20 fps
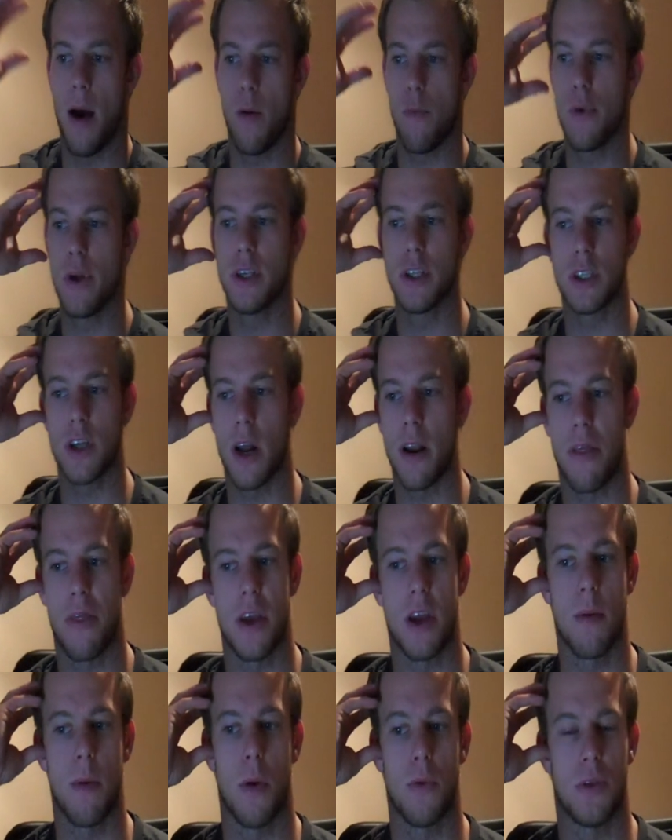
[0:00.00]
We just got to
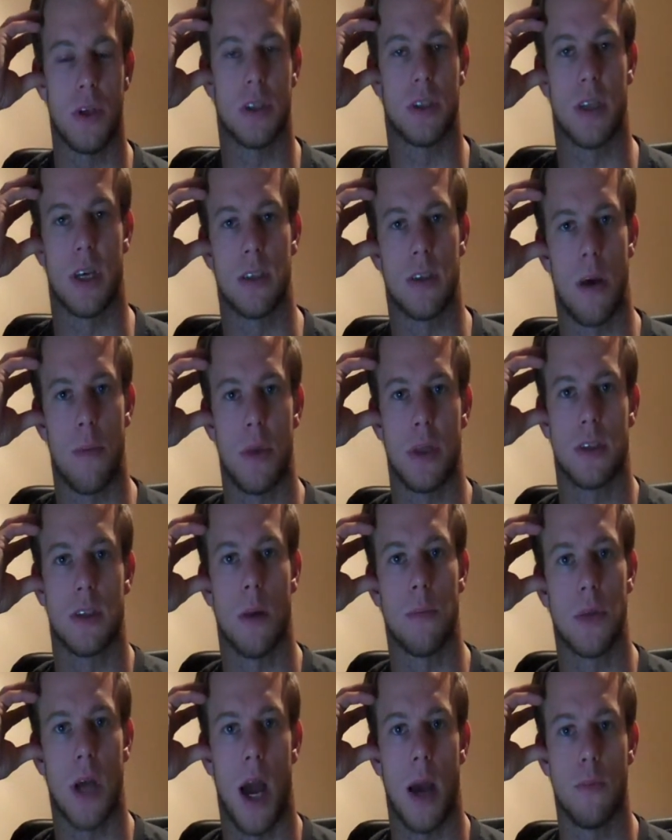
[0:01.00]
think about these things. I mean,
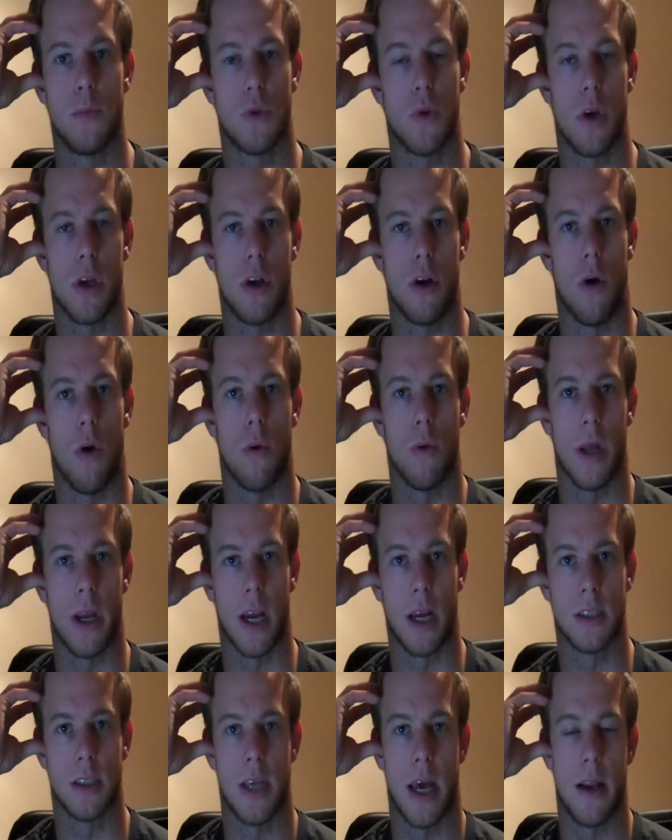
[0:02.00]
sometimes,
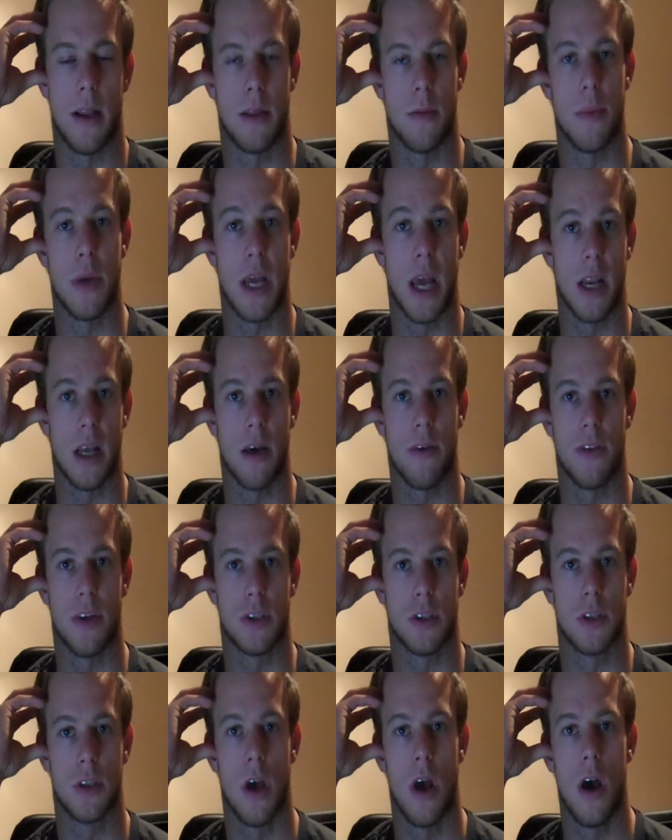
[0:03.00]
like I said at the beginning of
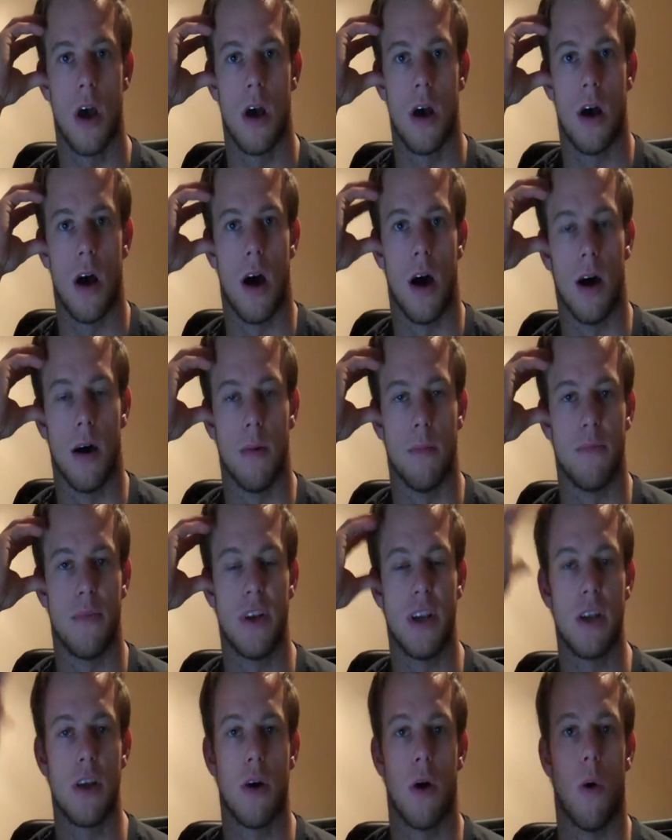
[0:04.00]
this
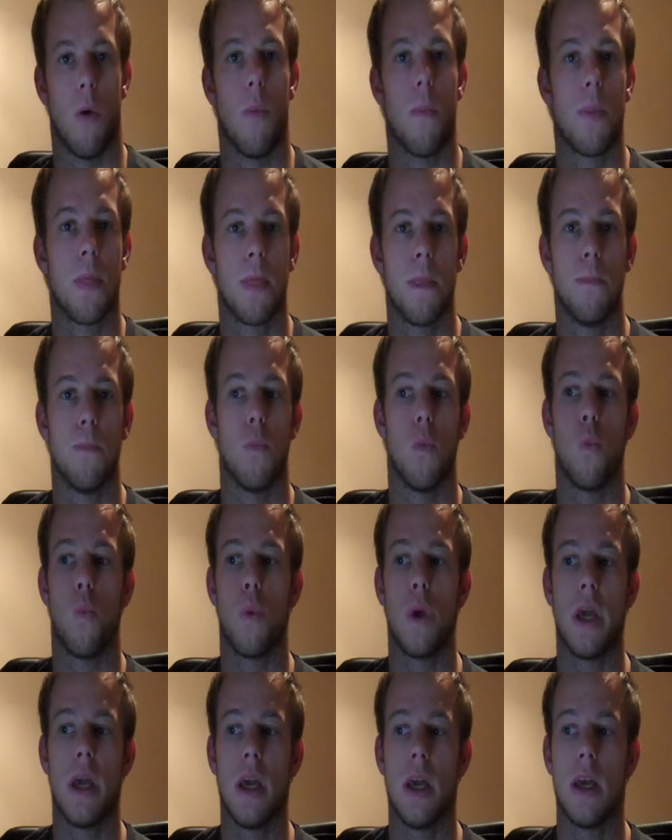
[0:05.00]
video,
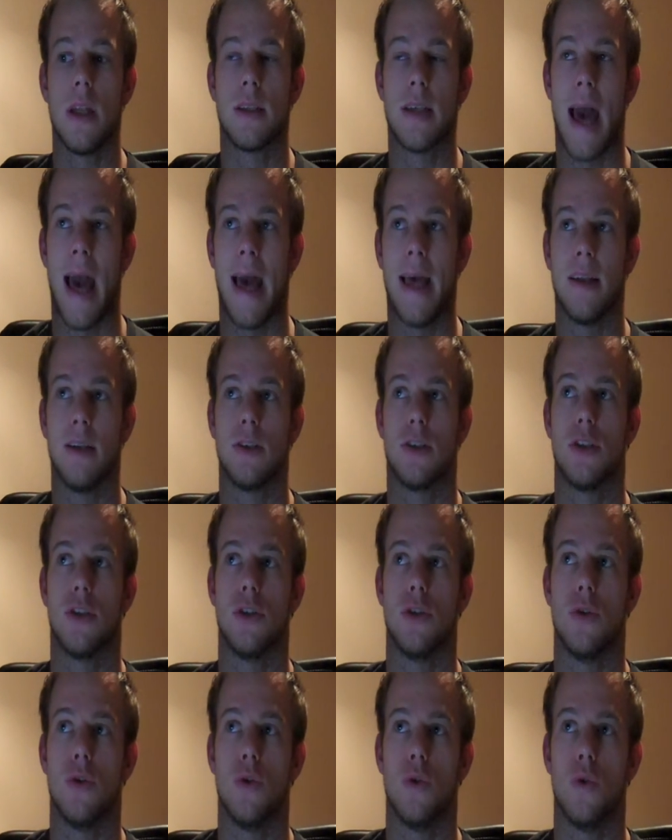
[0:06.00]
we tend
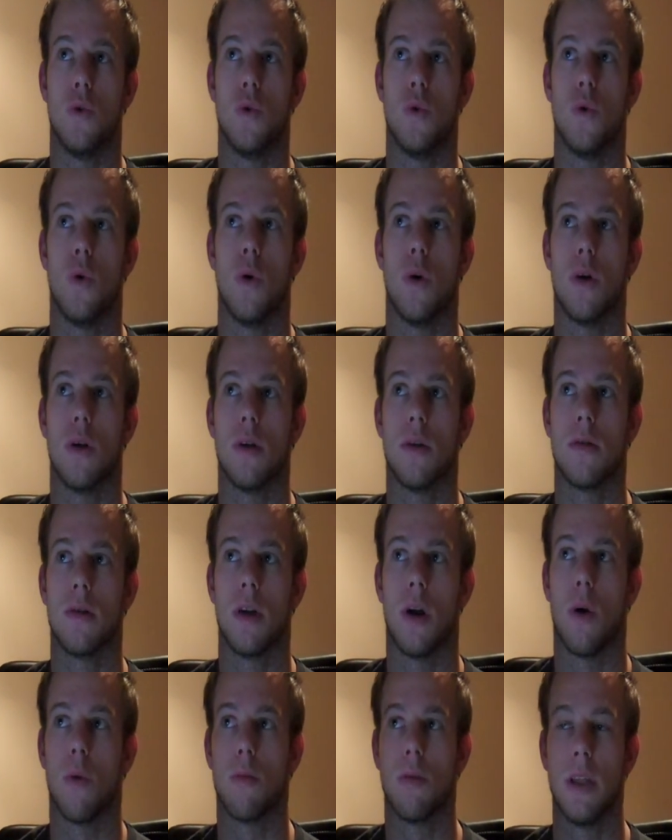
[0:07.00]
to,
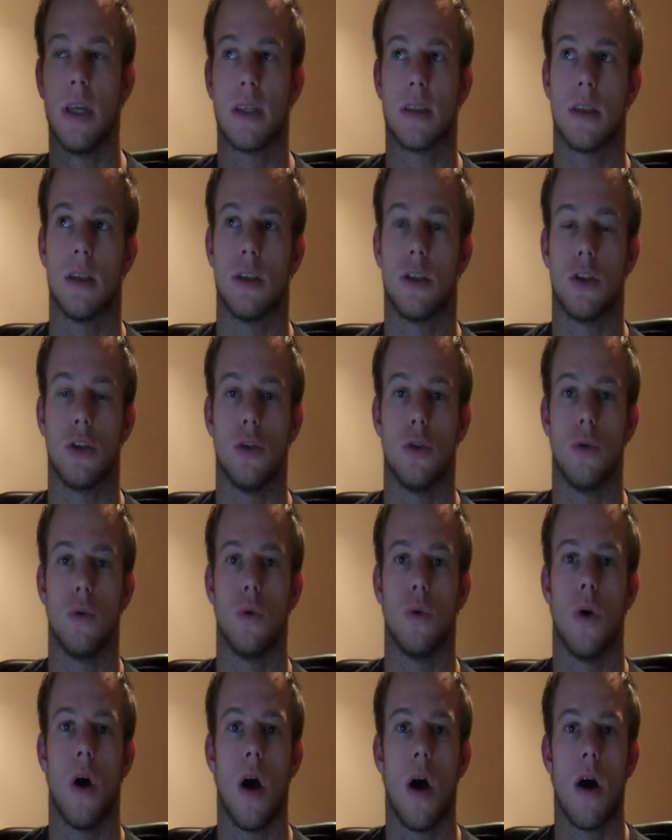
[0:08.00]
listen
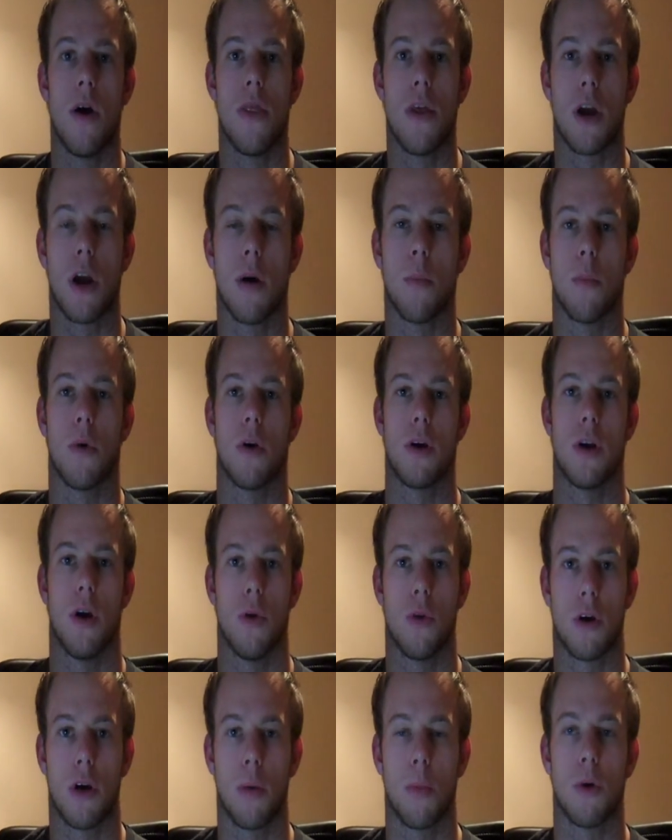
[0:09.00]
to
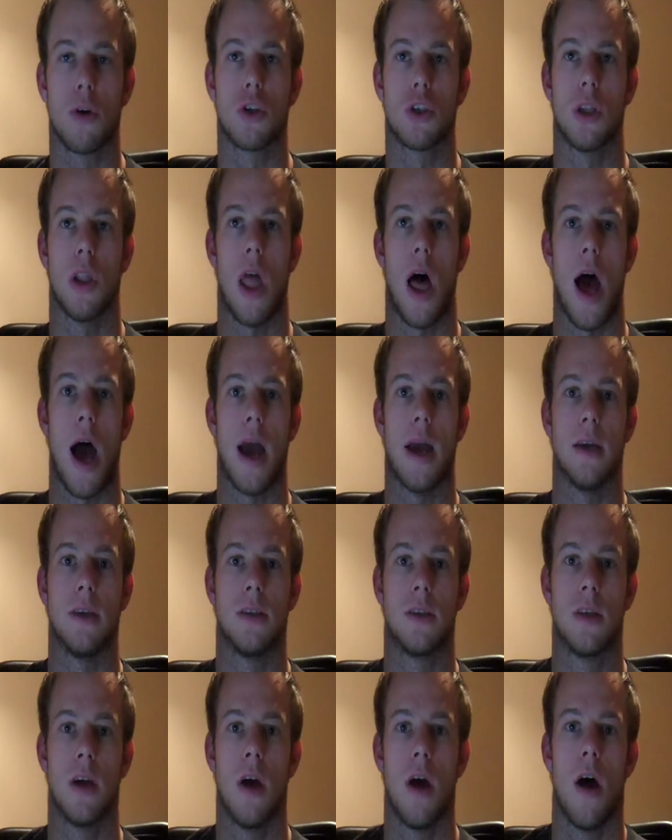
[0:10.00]
the
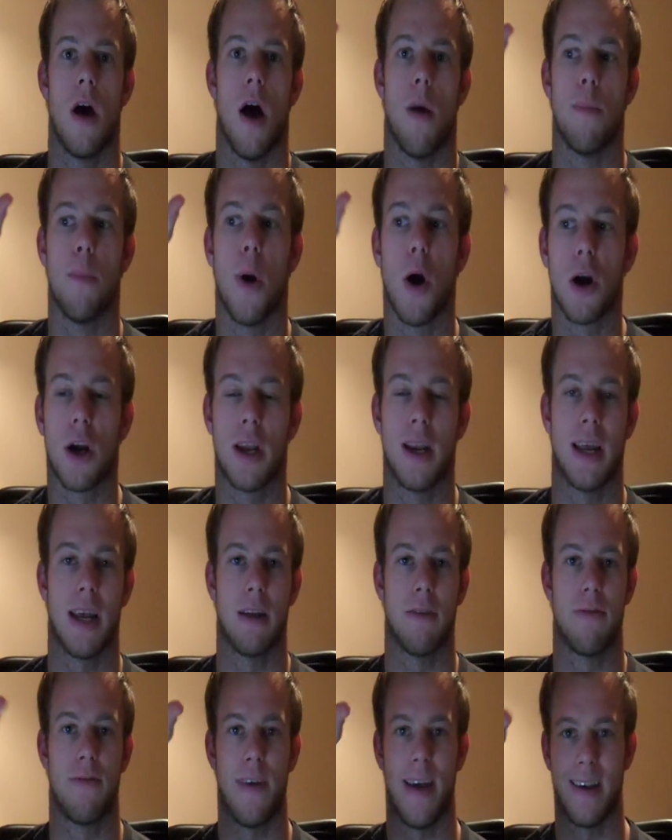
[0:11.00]
commercialized marketing
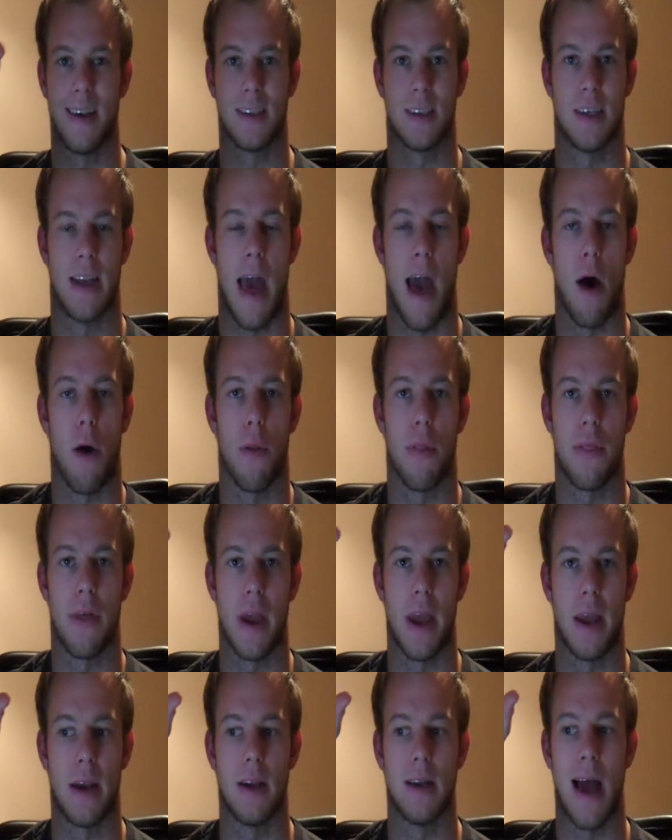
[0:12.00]
in fitness and health
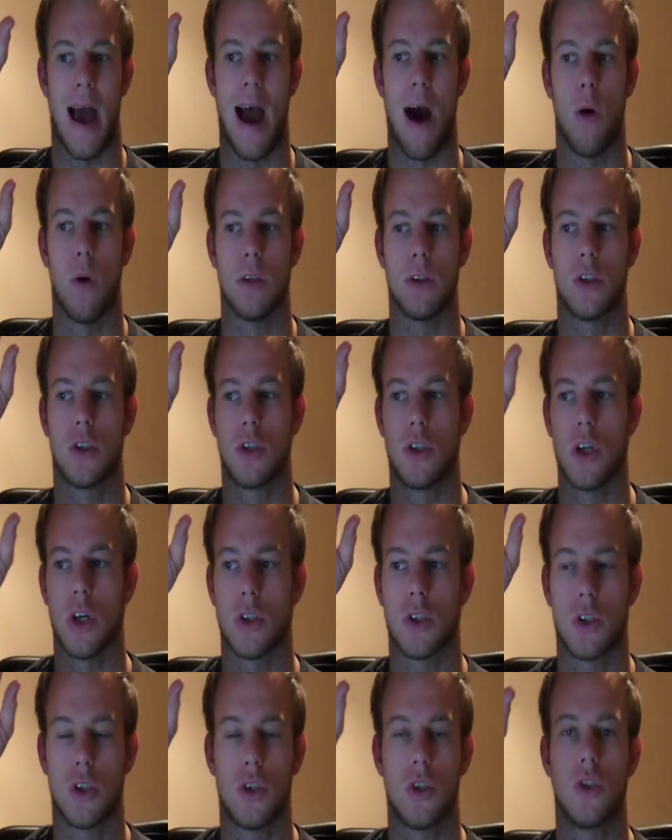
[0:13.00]
and how it's
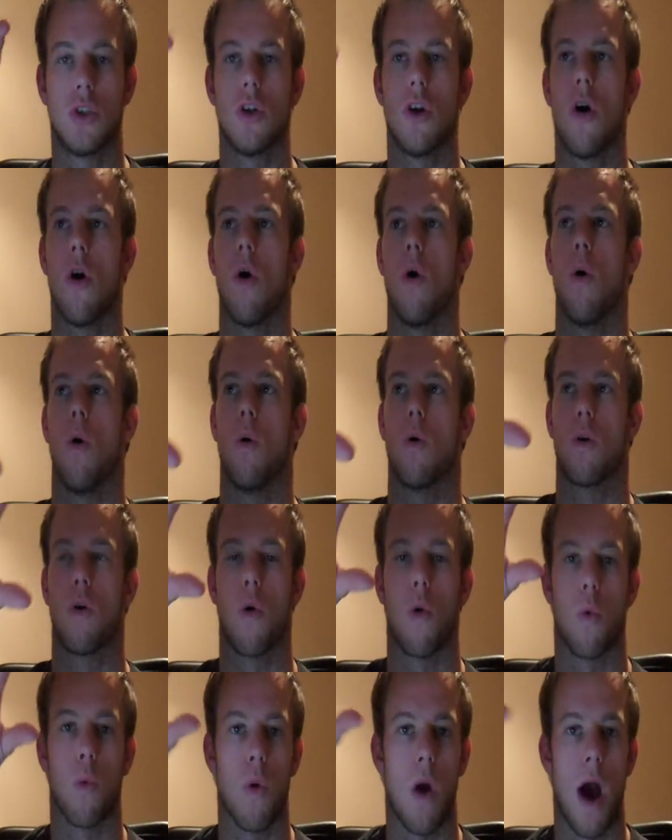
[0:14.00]
just so
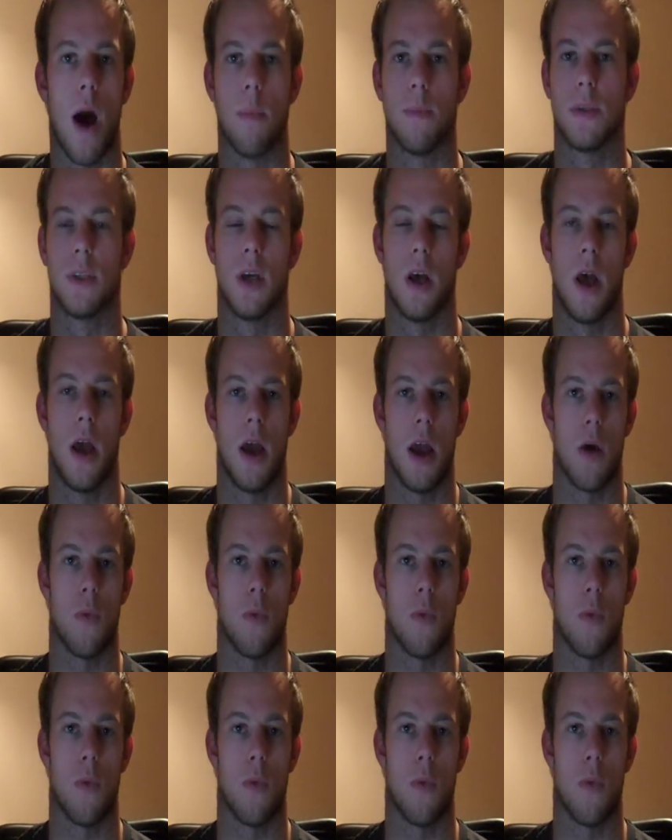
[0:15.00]
corrupt.